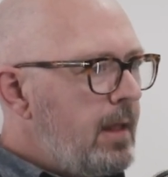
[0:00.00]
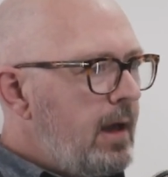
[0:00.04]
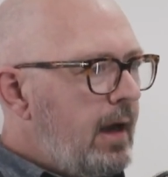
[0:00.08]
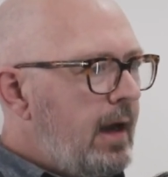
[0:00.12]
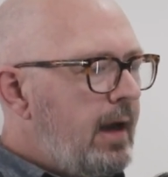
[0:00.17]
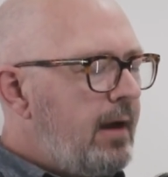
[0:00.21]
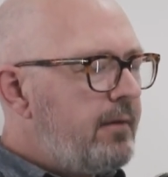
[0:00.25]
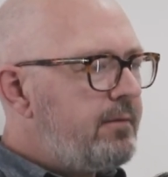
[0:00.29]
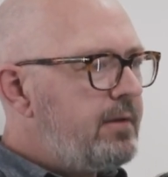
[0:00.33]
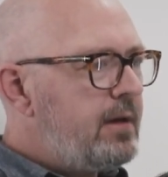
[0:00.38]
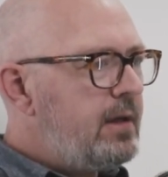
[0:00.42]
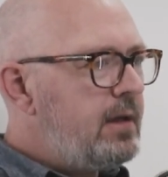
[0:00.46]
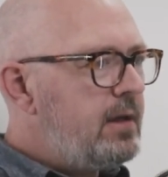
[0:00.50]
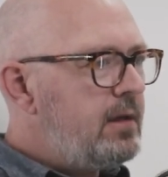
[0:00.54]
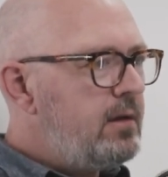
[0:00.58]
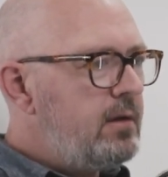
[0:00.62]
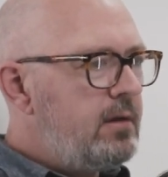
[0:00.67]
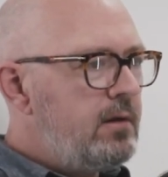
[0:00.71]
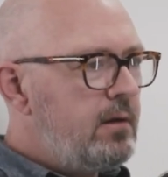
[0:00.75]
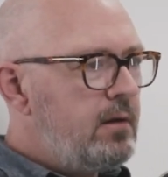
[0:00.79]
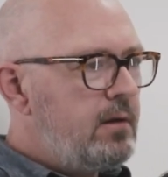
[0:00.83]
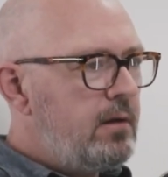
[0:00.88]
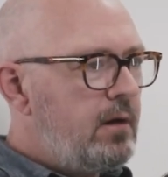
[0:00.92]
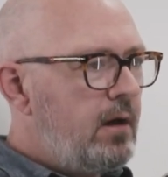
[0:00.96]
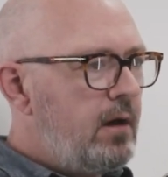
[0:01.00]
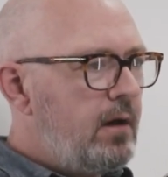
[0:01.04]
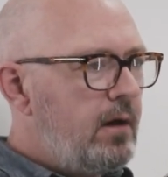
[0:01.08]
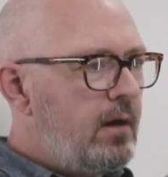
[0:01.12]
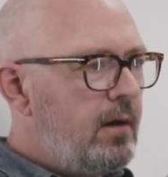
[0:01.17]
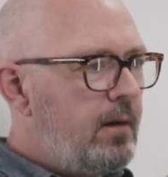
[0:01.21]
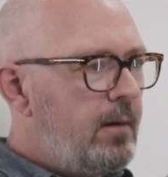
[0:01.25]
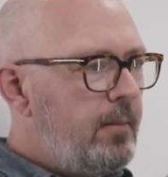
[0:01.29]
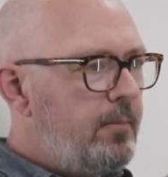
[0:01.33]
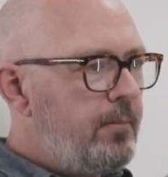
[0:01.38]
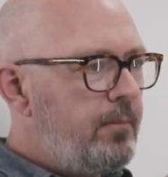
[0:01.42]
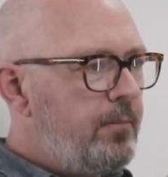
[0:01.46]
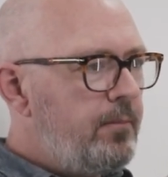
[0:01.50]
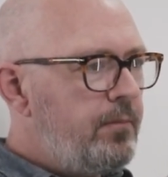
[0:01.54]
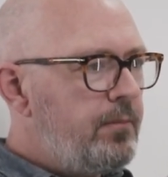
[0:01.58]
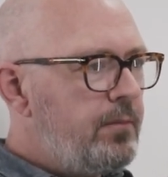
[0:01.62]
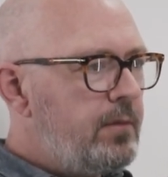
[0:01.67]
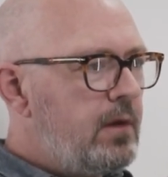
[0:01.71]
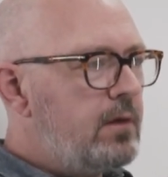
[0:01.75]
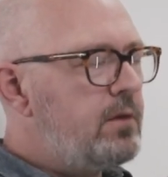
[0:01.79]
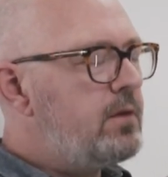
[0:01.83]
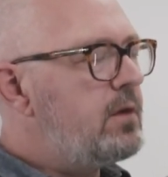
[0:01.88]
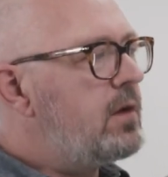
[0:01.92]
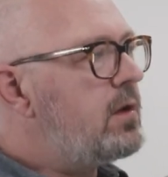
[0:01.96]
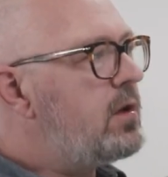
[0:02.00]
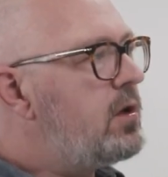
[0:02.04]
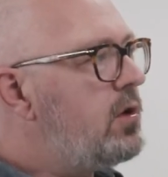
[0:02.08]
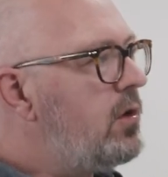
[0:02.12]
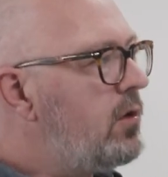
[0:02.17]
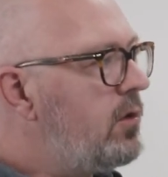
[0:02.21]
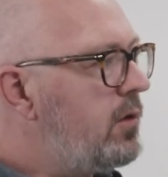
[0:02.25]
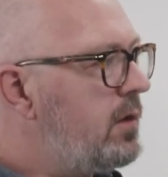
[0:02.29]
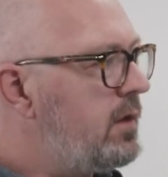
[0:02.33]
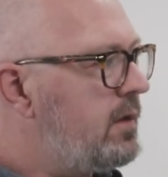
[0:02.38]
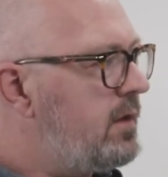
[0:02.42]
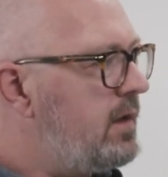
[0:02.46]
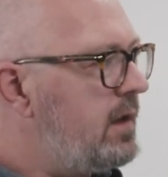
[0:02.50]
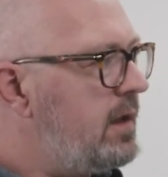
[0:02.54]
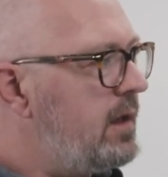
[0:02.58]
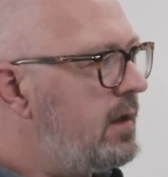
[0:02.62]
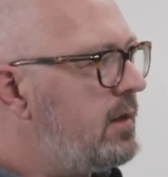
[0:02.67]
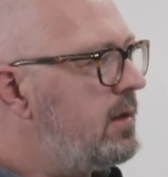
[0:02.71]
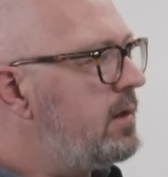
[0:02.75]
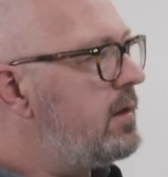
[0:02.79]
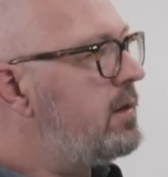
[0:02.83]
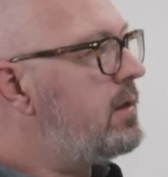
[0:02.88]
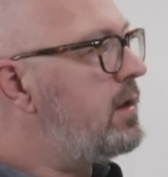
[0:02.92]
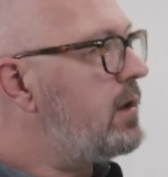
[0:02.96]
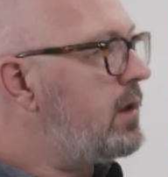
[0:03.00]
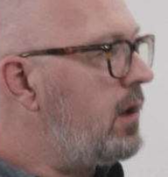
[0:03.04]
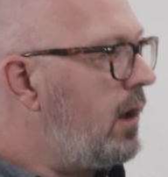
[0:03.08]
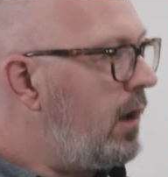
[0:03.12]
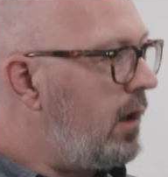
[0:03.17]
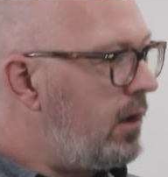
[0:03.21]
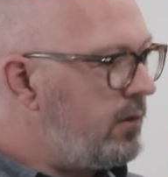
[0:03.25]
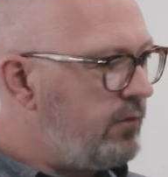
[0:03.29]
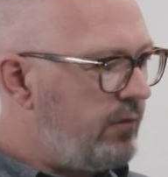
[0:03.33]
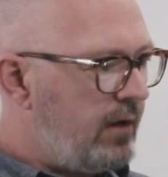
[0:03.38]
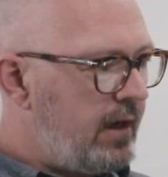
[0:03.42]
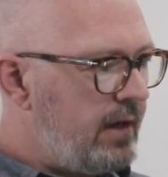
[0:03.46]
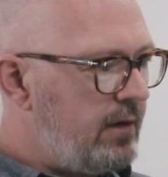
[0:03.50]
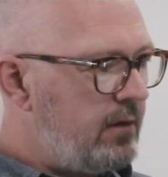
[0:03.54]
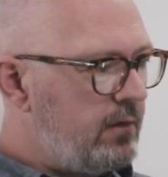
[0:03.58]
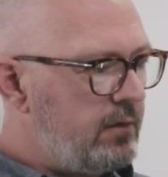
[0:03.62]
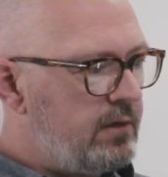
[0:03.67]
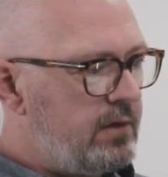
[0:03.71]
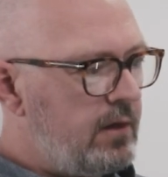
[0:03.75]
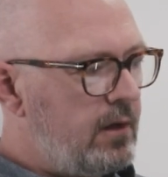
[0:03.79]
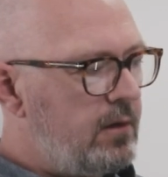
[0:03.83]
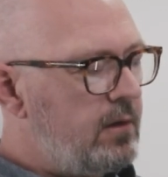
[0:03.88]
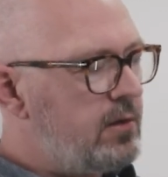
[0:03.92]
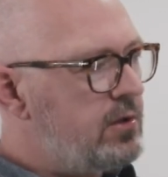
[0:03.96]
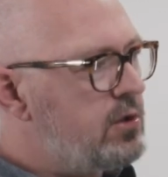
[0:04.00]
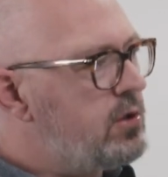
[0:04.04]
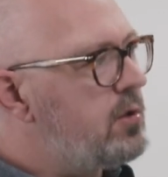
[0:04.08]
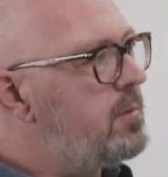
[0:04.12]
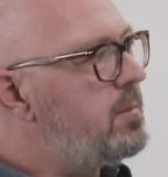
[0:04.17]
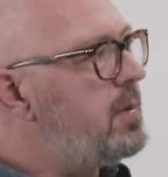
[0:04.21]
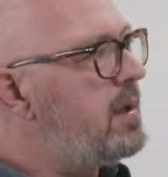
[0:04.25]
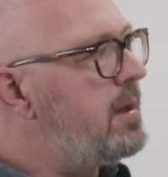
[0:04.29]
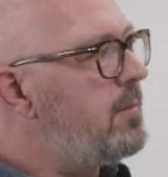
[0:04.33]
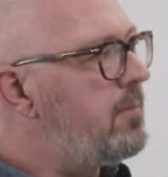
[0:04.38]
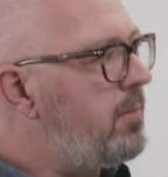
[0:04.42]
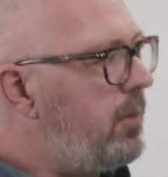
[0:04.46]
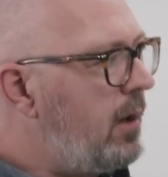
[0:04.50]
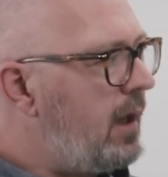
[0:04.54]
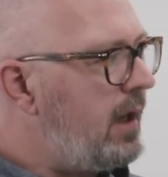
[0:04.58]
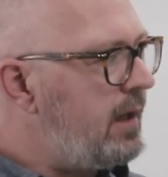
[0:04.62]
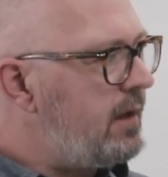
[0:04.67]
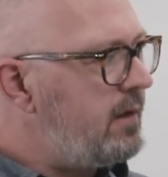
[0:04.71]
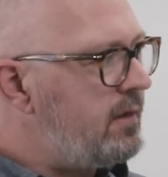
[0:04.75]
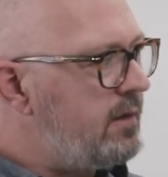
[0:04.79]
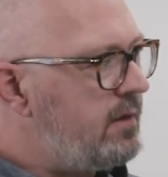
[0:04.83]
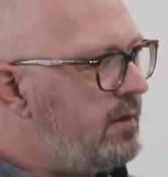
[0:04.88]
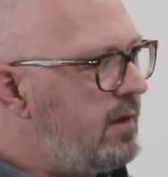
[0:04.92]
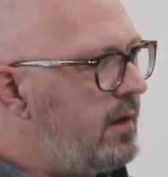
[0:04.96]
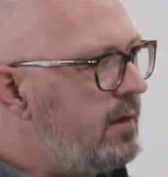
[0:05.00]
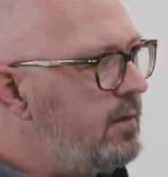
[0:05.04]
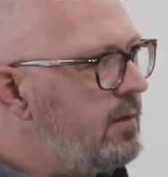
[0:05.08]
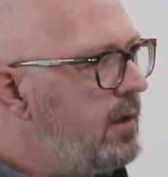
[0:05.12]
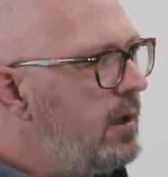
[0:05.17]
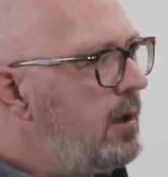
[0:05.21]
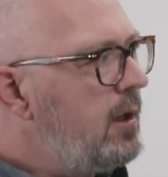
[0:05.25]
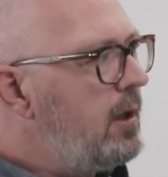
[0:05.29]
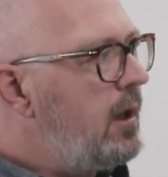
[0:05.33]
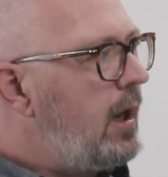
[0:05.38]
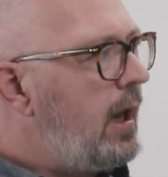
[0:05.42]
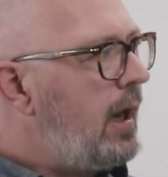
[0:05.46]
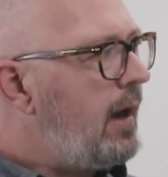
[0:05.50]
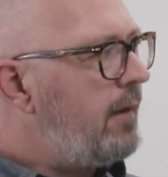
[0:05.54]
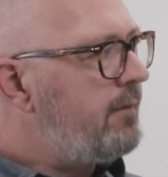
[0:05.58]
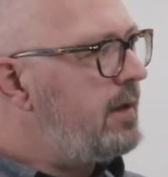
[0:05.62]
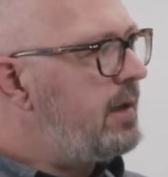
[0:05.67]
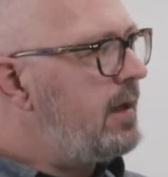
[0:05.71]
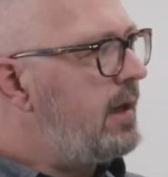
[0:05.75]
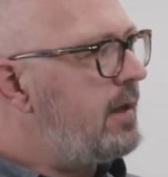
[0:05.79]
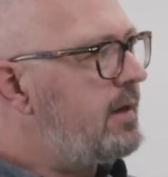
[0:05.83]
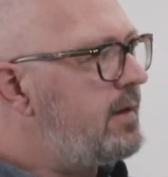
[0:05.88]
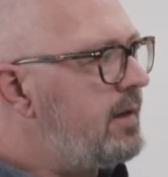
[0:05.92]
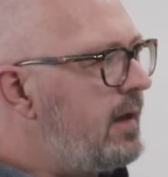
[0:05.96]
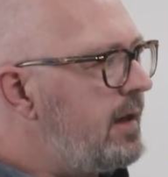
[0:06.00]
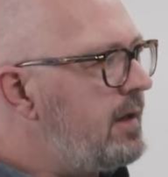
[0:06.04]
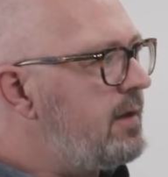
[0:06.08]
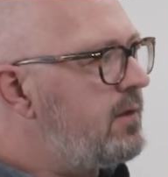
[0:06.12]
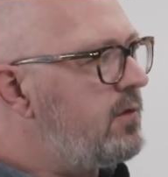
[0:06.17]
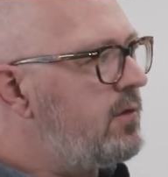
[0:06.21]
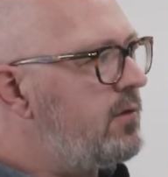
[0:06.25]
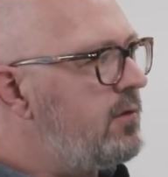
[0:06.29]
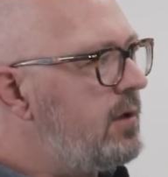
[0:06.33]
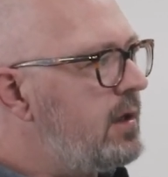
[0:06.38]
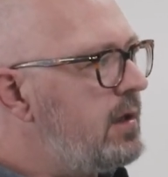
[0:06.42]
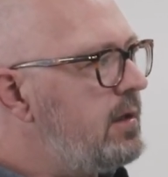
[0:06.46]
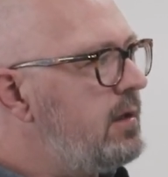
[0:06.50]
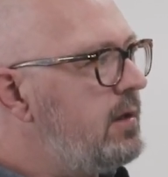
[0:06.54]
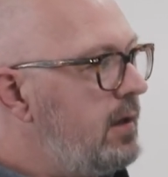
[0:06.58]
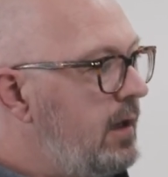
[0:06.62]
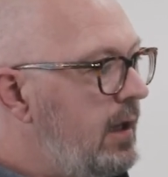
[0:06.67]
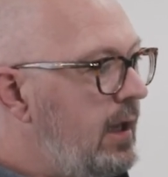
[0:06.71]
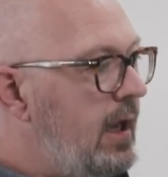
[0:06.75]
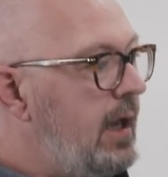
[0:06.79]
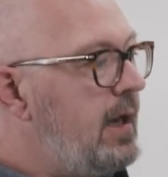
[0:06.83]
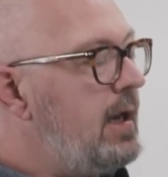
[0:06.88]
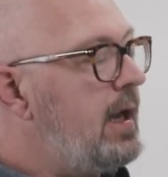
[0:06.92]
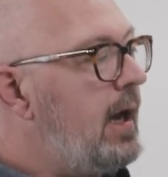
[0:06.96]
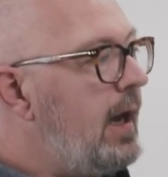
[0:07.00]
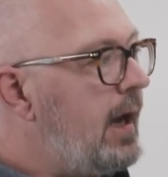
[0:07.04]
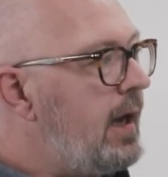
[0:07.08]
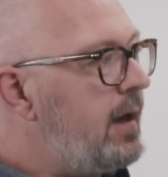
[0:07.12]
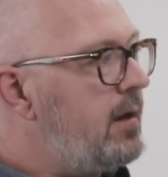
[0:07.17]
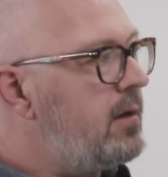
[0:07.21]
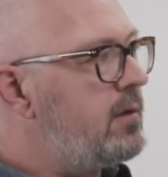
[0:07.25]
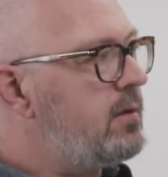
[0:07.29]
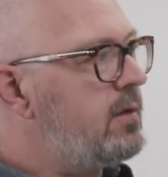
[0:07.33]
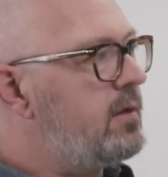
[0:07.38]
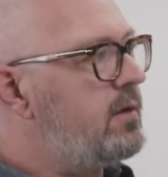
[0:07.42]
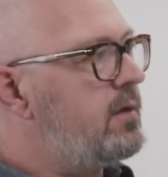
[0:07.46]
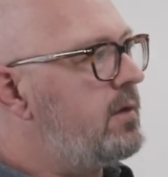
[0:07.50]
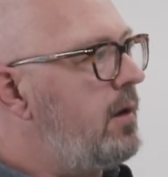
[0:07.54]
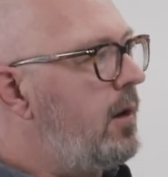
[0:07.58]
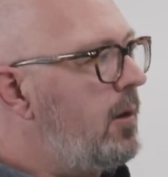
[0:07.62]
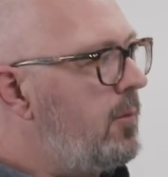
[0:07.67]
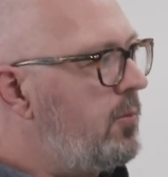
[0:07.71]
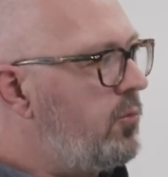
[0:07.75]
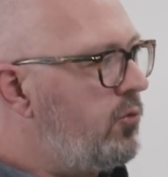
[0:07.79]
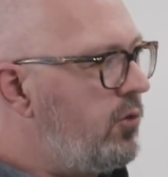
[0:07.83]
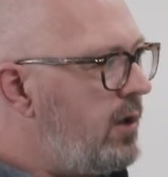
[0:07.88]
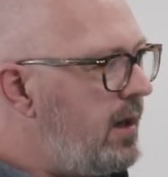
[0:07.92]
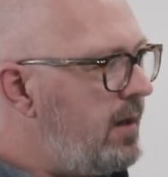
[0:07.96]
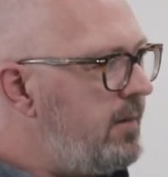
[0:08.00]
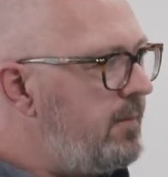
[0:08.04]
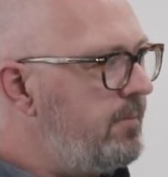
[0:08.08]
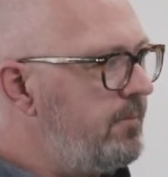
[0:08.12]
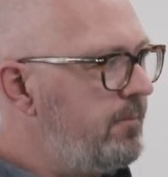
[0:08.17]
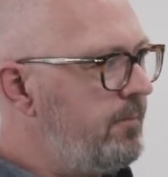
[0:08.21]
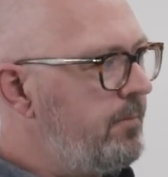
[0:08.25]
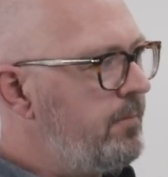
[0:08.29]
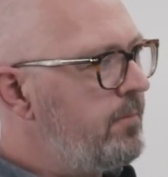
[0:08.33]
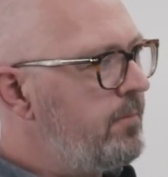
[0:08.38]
having the security and the guardrails that should be in place. So having that data in-house on-prem